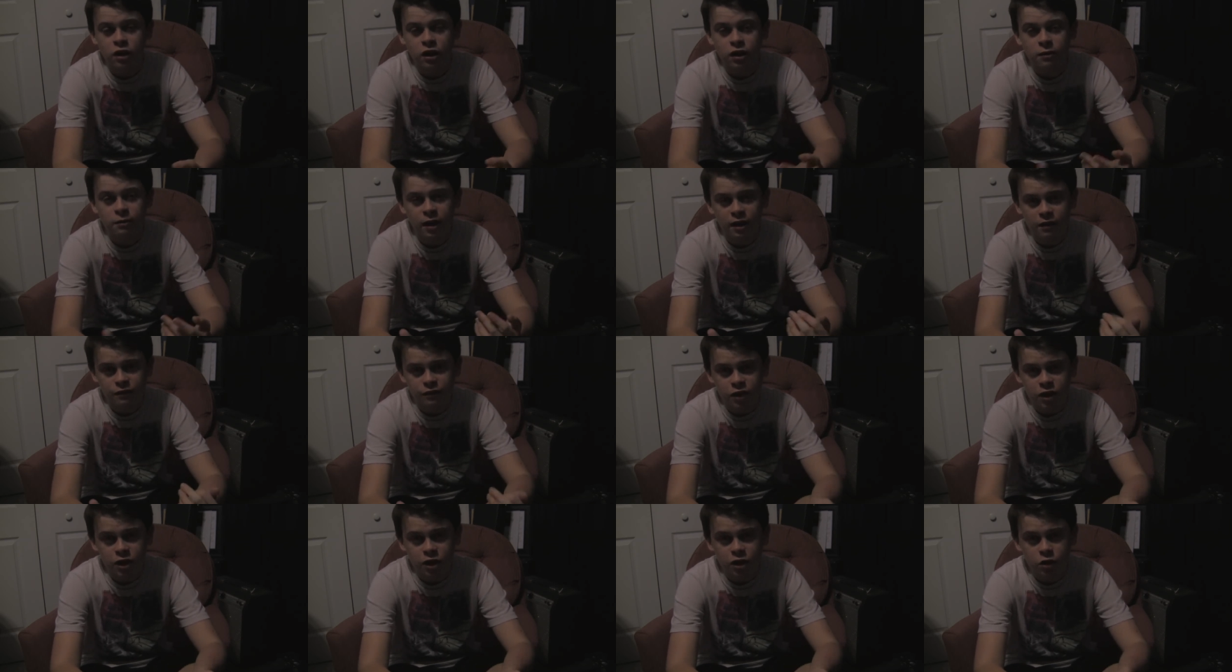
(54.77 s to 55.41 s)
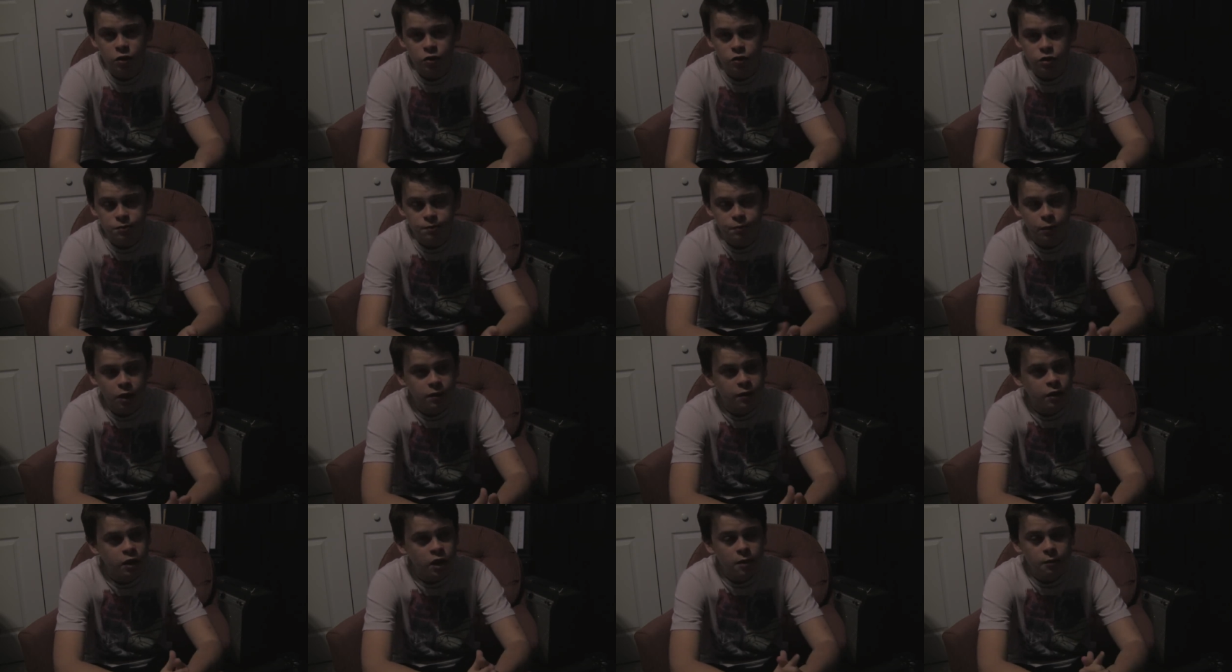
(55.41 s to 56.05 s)
in my videos,
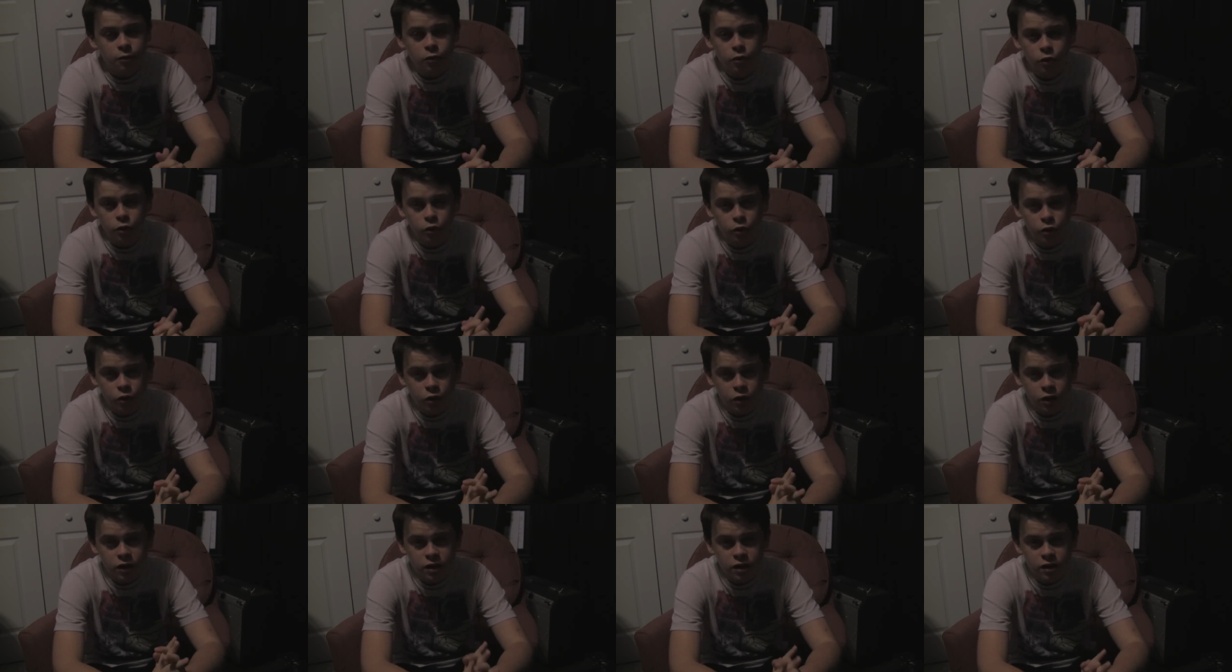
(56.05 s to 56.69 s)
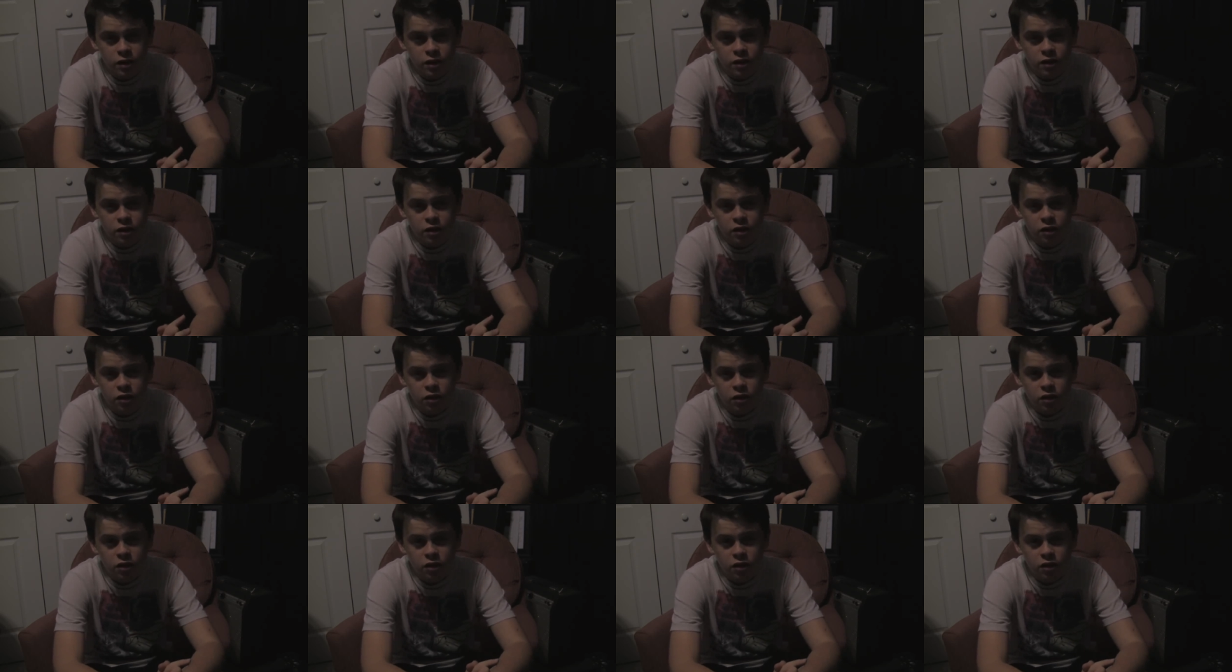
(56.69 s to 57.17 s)
but pretty